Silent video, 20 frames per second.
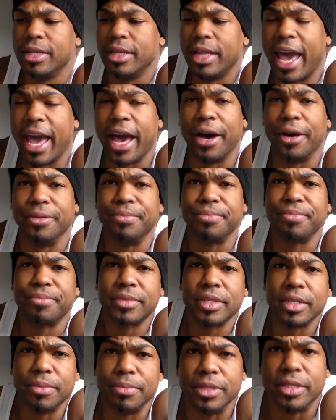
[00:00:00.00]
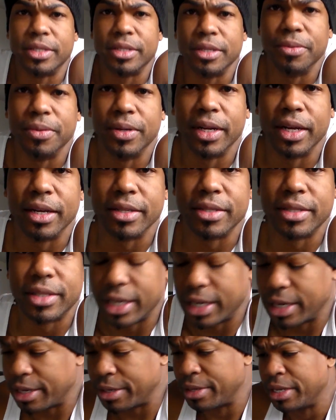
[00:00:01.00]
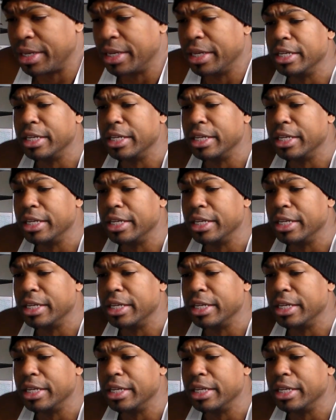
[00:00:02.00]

Now, let me see what else here.